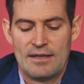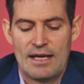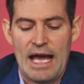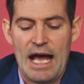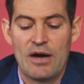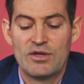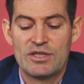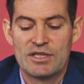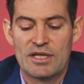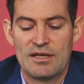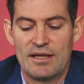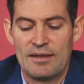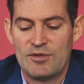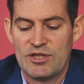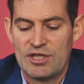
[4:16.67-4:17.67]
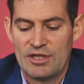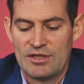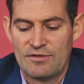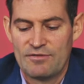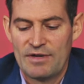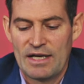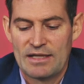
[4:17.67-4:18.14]
How does climate change
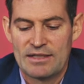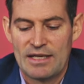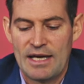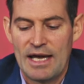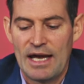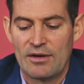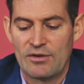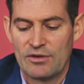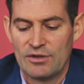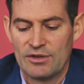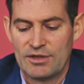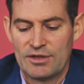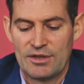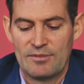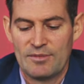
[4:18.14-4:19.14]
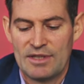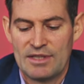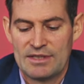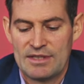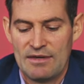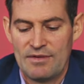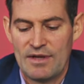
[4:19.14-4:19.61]
affect agriculture? I'm going to
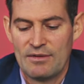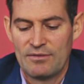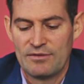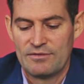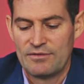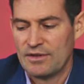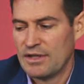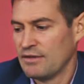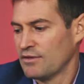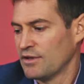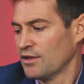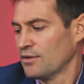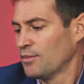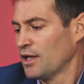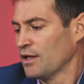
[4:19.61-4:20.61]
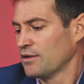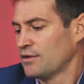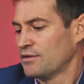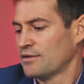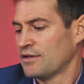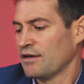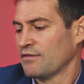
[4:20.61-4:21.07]
save that one for David Lobell.
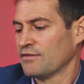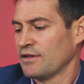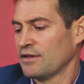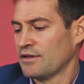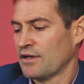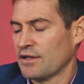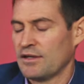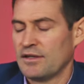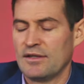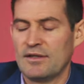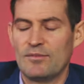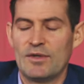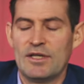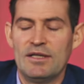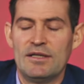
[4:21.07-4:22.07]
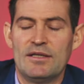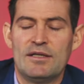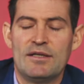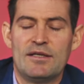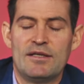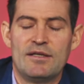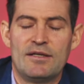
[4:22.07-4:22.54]
You're definitely talking to him, right?
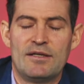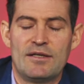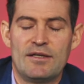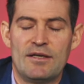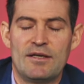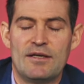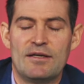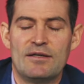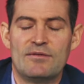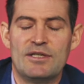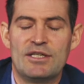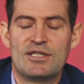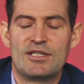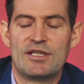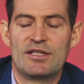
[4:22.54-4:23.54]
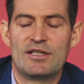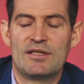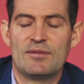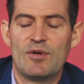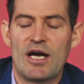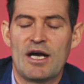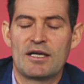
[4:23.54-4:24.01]
All right, reaching into
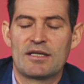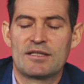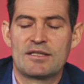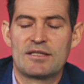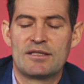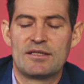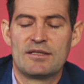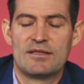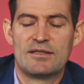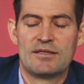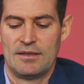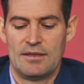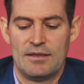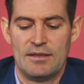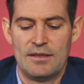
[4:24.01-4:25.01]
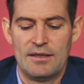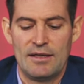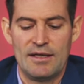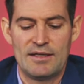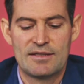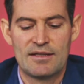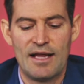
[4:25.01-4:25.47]
the box.
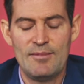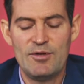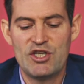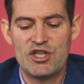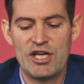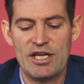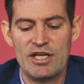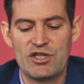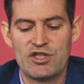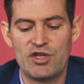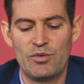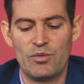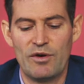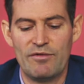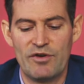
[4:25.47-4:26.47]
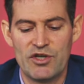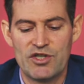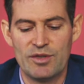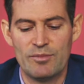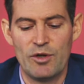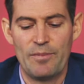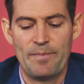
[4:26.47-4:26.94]
Is climate change
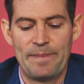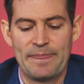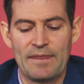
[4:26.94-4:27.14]
reversible?